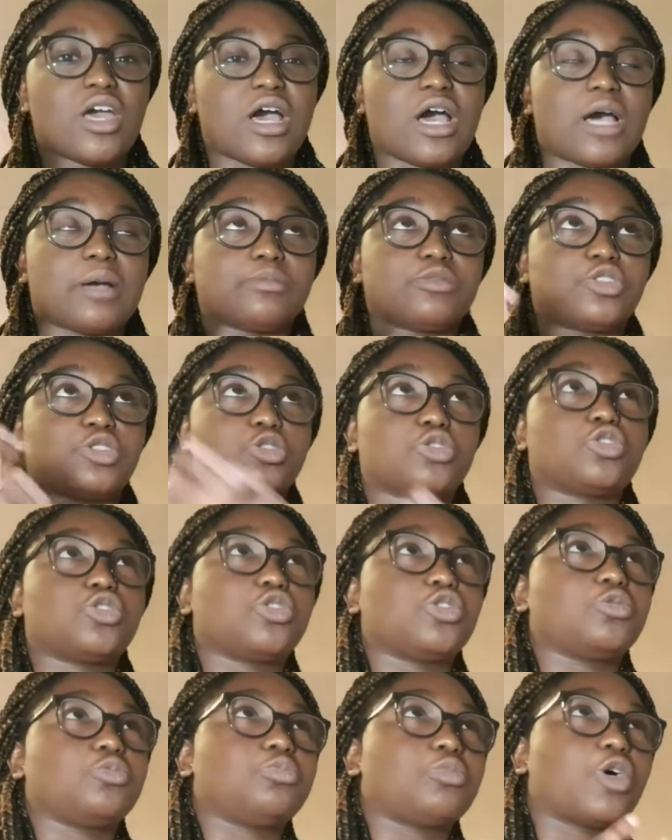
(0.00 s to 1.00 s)
I'm
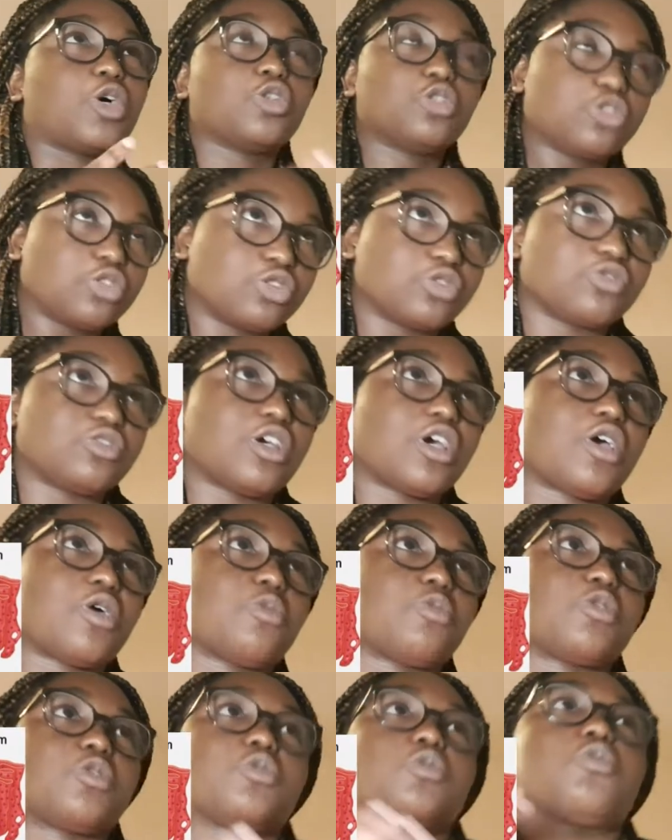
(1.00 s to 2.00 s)
sure
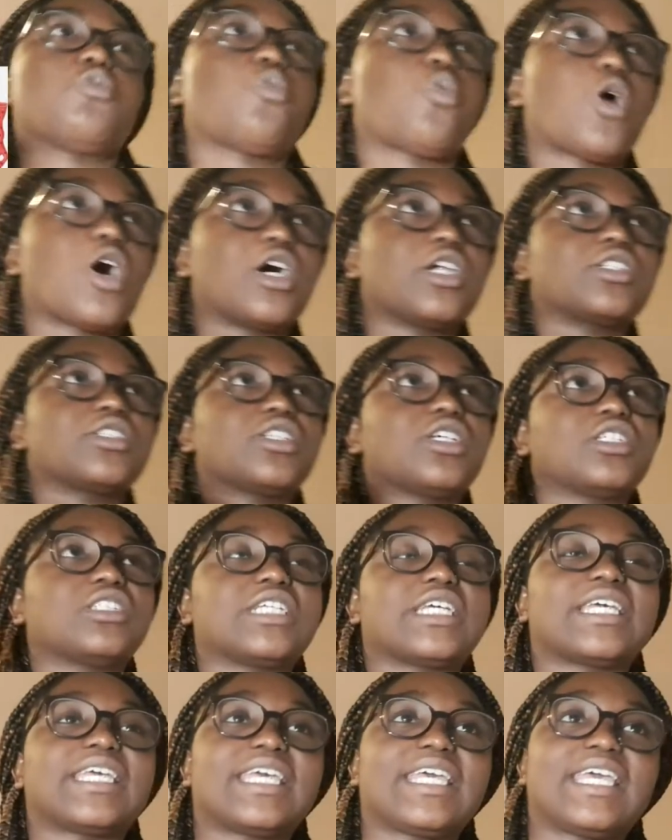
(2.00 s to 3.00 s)

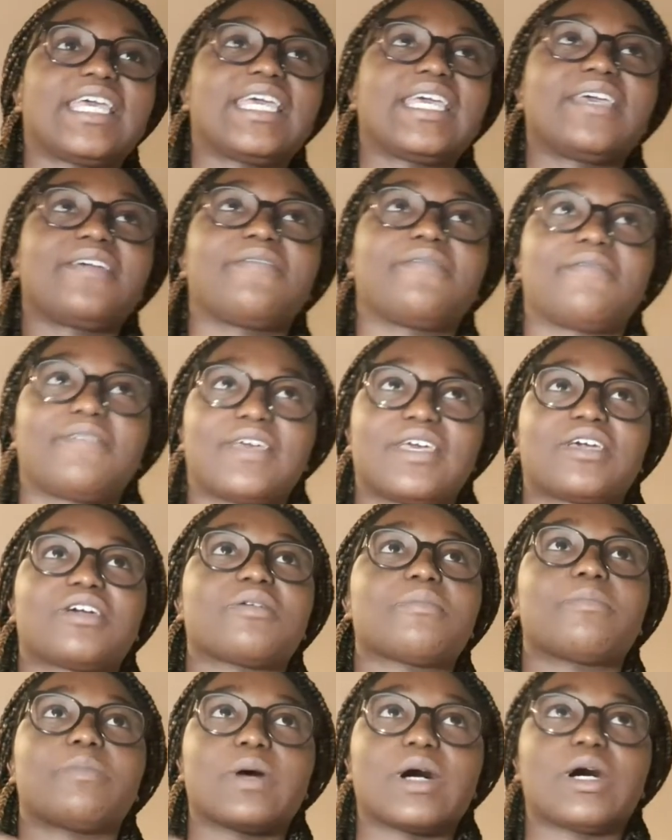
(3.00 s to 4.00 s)
the key thing
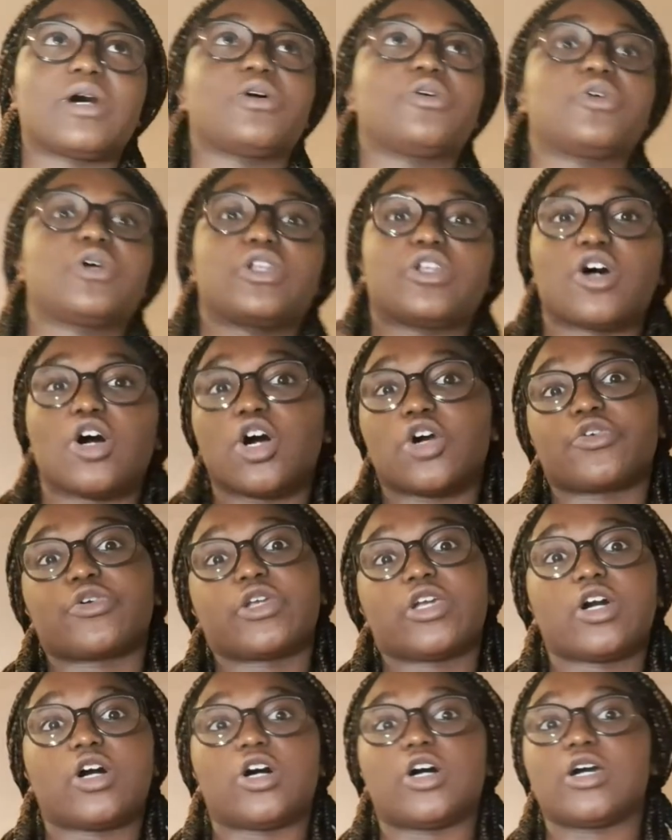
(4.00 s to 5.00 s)
about an
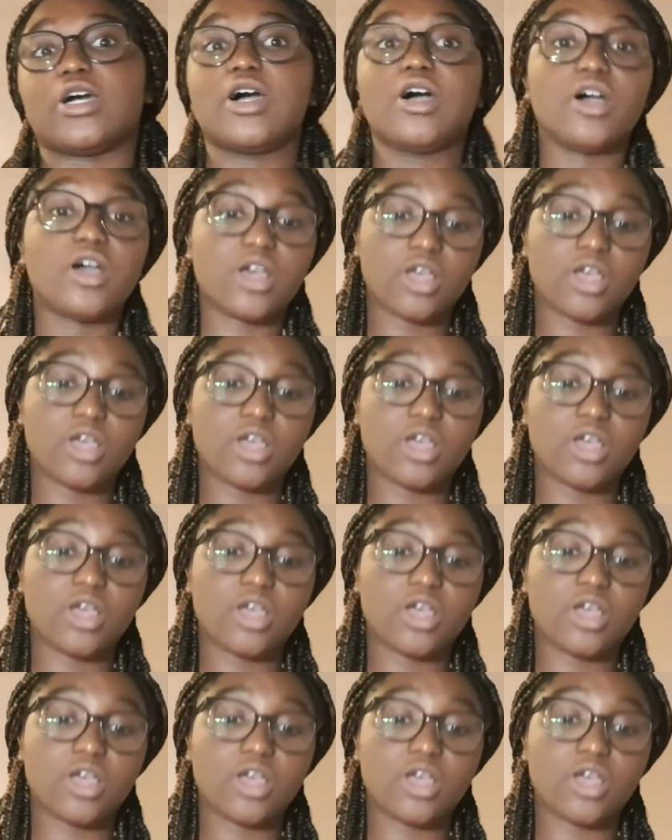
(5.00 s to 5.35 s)
RER,